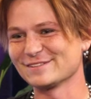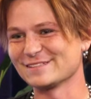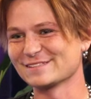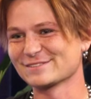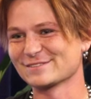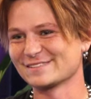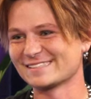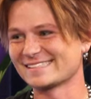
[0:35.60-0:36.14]
of all, I
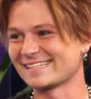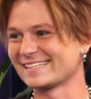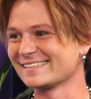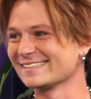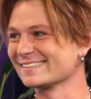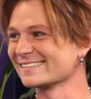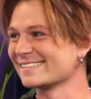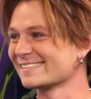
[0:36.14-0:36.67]
just want to say
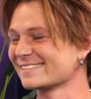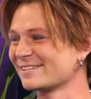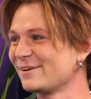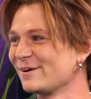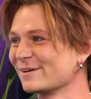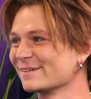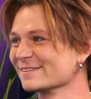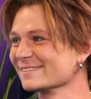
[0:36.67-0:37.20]
that this is an
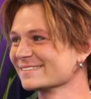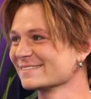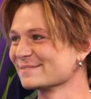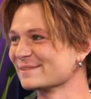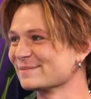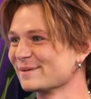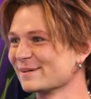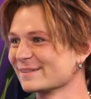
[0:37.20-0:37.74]
honor to
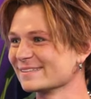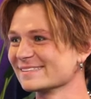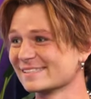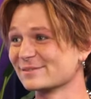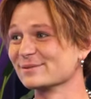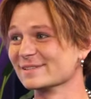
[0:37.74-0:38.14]
be a part of this. It